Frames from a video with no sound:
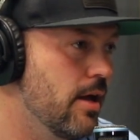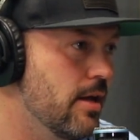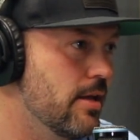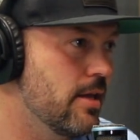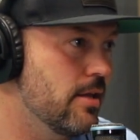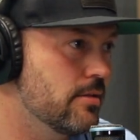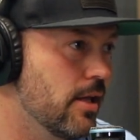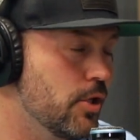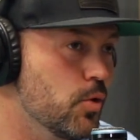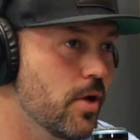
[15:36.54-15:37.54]
he's
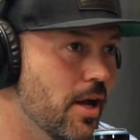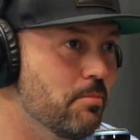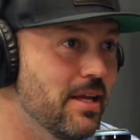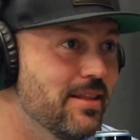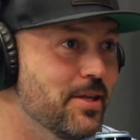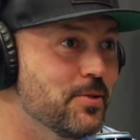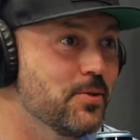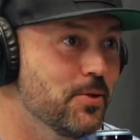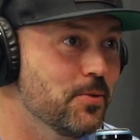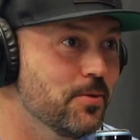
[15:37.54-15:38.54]
like, you got to meet this
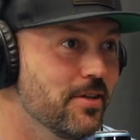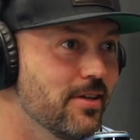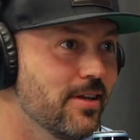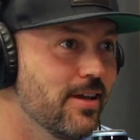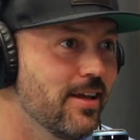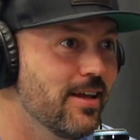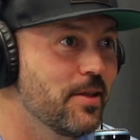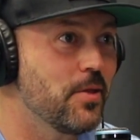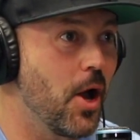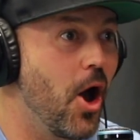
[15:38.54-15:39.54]
dude
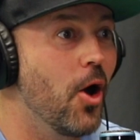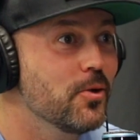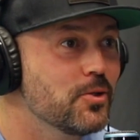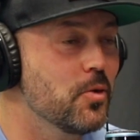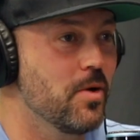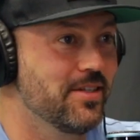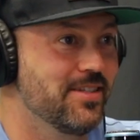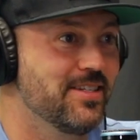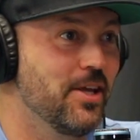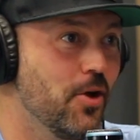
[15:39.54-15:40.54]
that also wants to
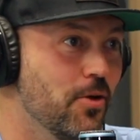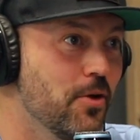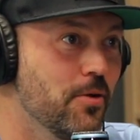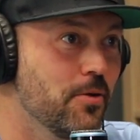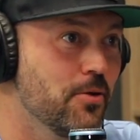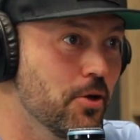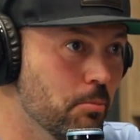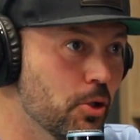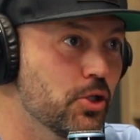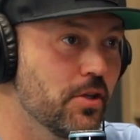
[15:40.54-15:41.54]
sell
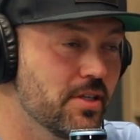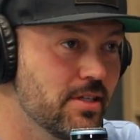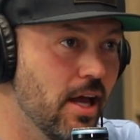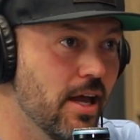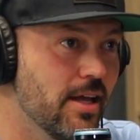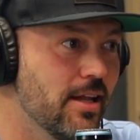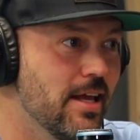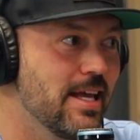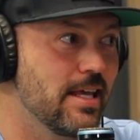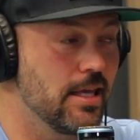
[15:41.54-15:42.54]
commercial on the side.
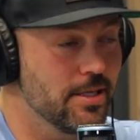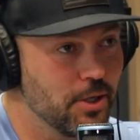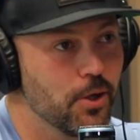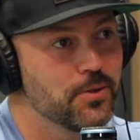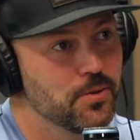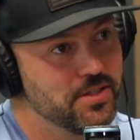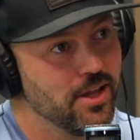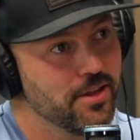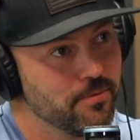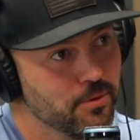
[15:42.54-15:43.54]
He's also
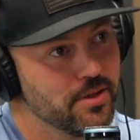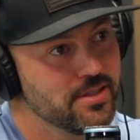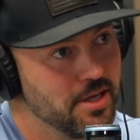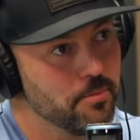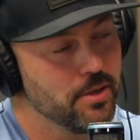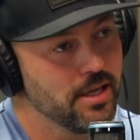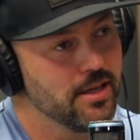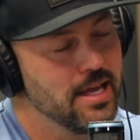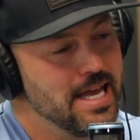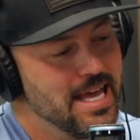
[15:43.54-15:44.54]
selling for this company.
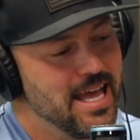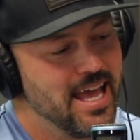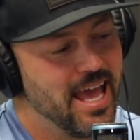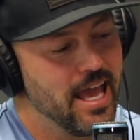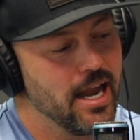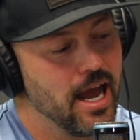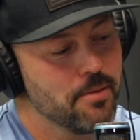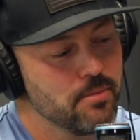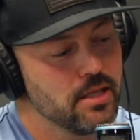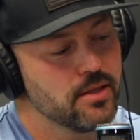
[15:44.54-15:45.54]
And I
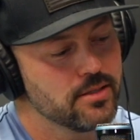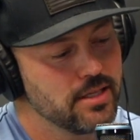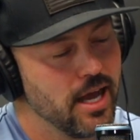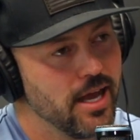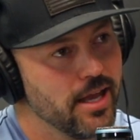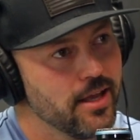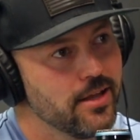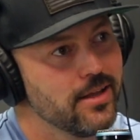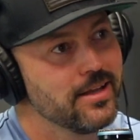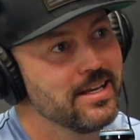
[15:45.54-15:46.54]
meet this guy
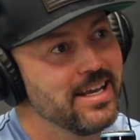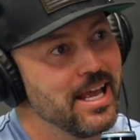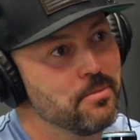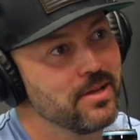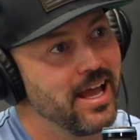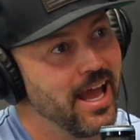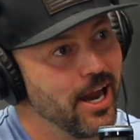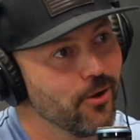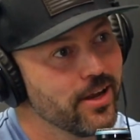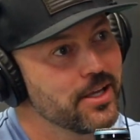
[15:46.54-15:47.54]
named
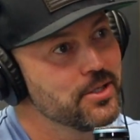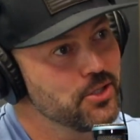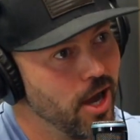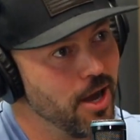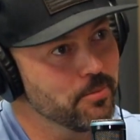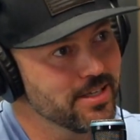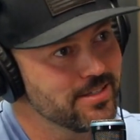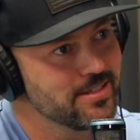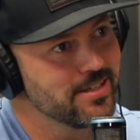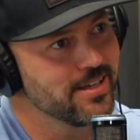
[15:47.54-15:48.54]
Eric Thomas.